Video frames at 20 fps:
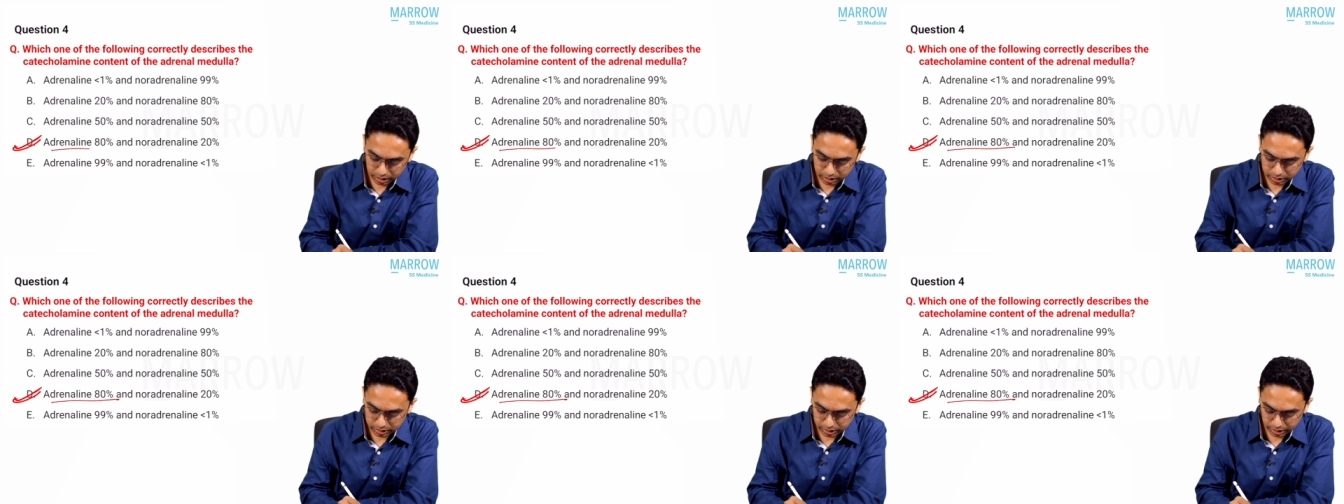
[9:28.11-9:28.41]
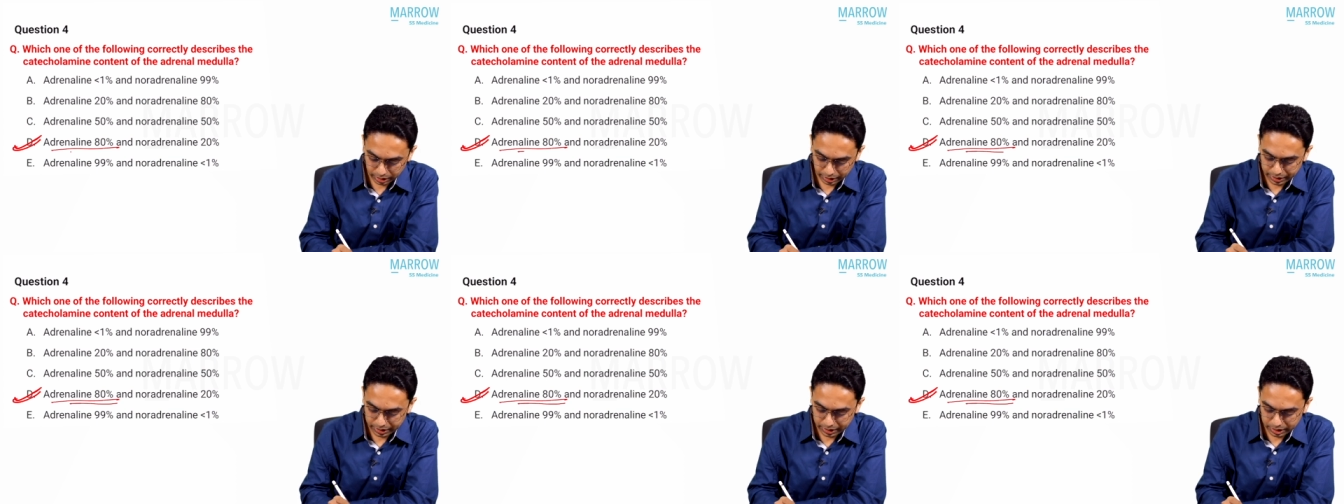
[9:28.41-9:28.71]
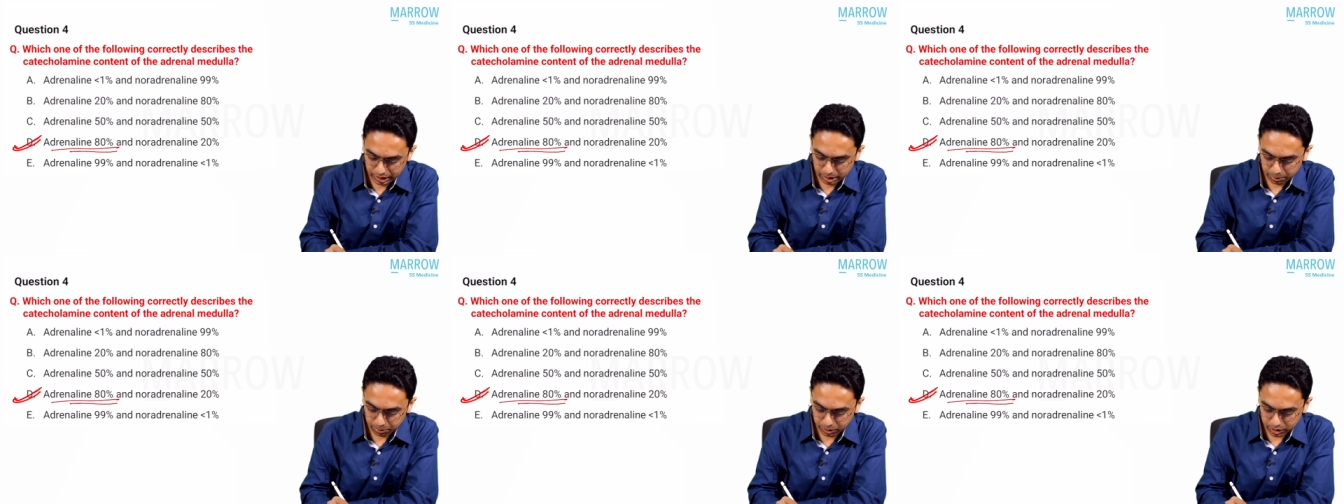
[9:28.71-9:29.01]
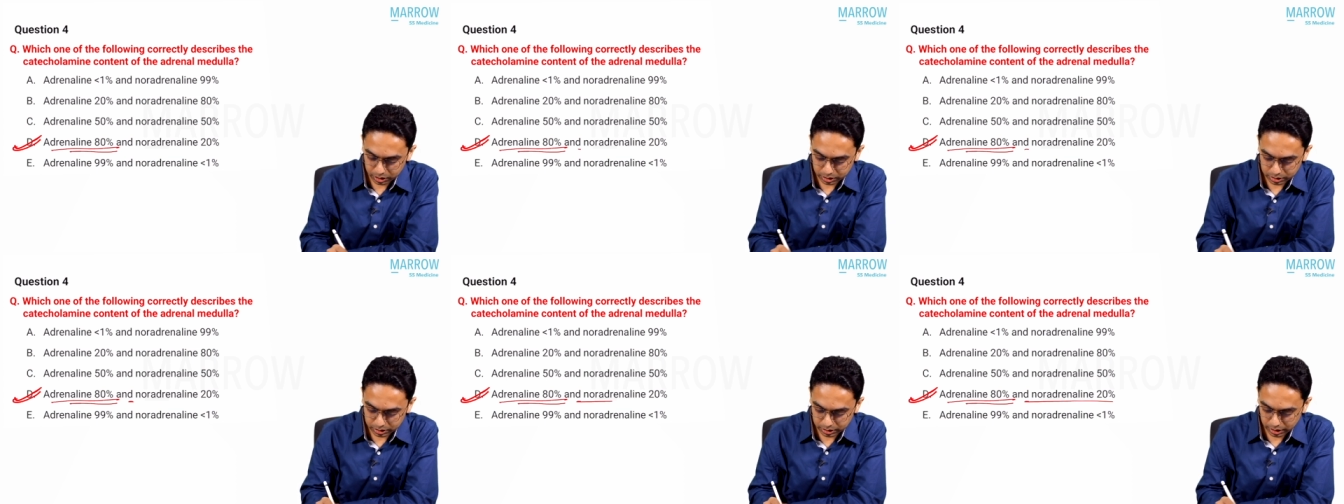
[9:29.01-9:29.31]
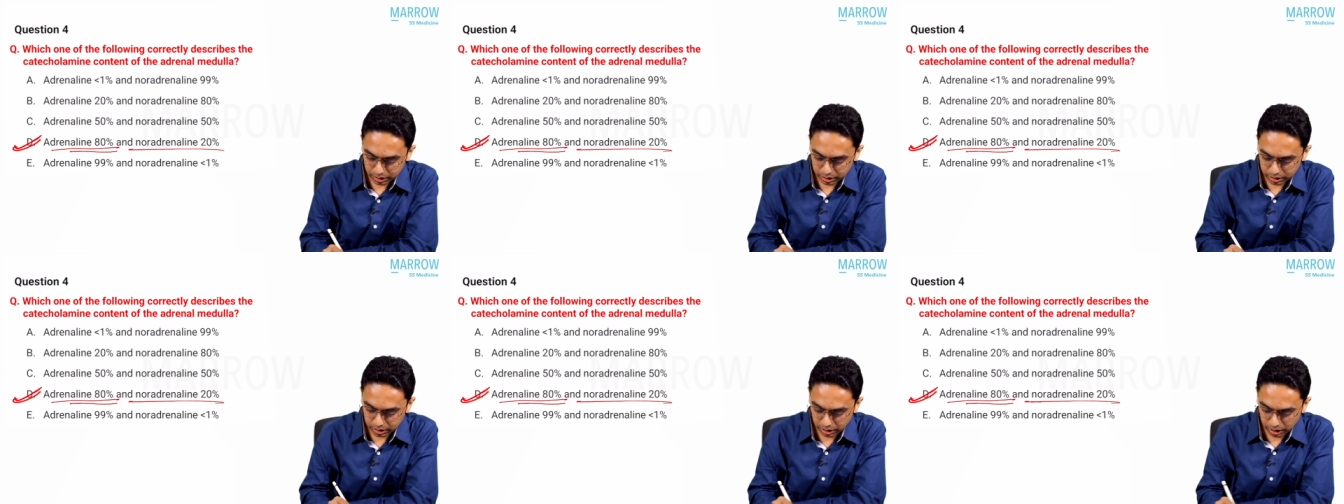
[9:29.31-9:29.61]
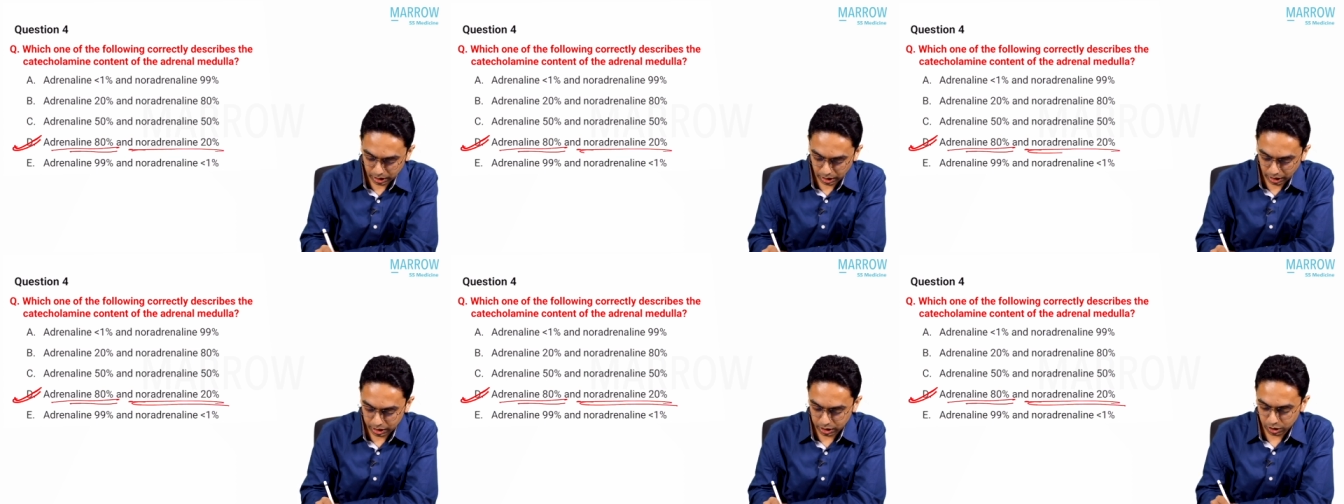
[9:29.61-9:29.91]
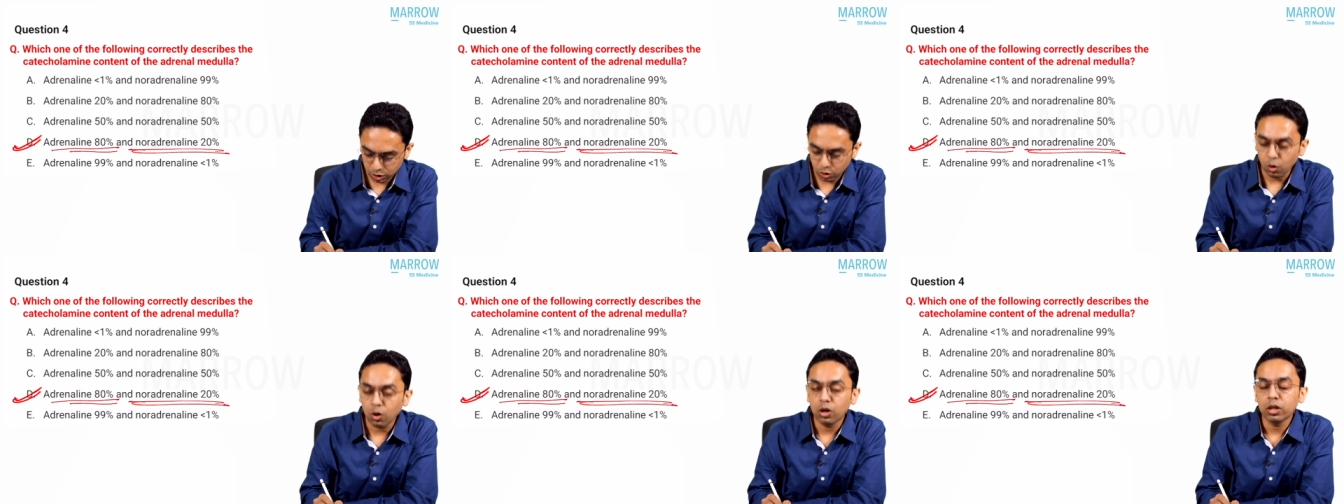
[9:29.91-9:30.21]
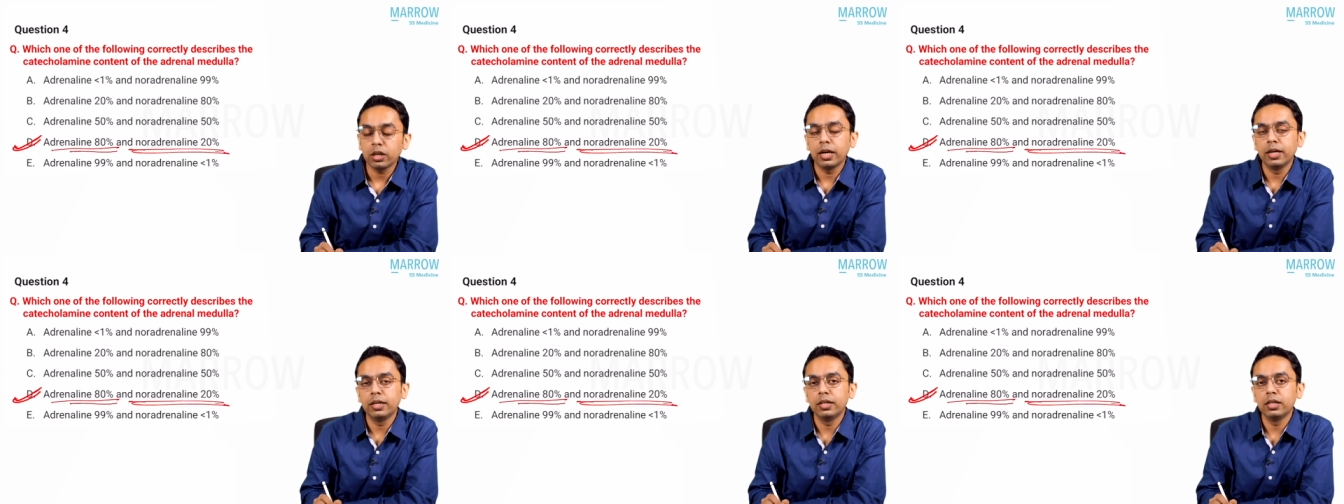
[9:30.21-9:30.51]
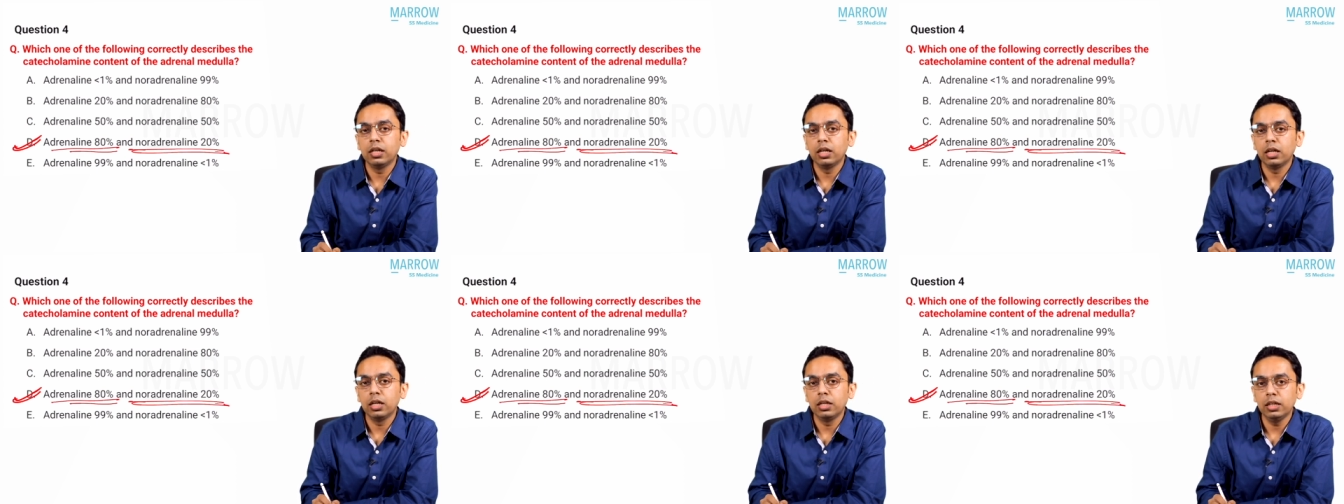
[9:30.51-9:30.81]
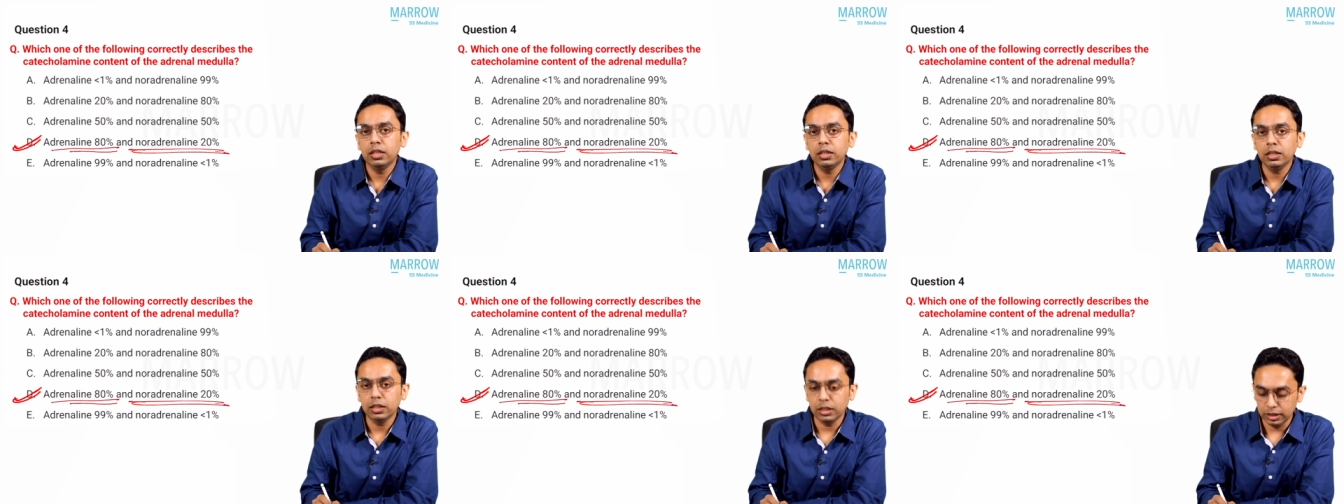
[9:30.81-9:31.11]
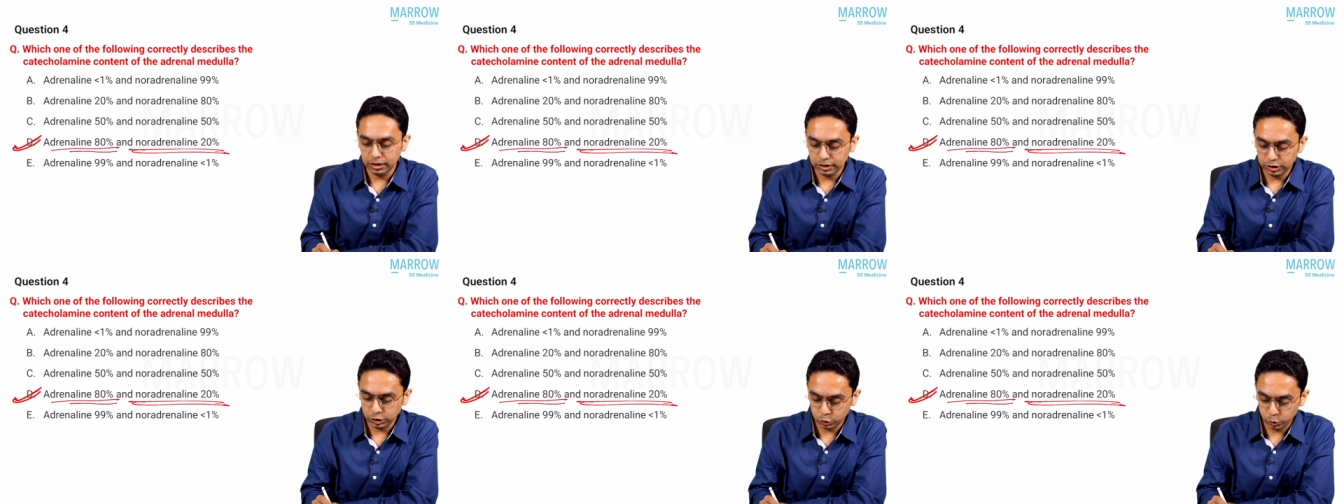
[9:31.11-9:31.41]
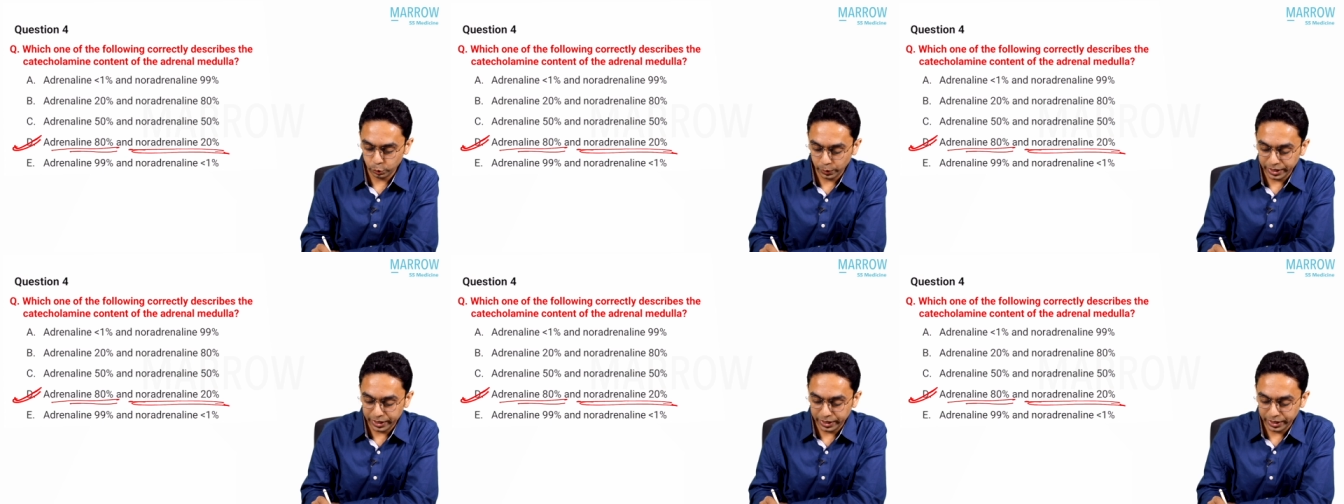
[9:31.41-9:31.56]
is 80% and noradrenaline is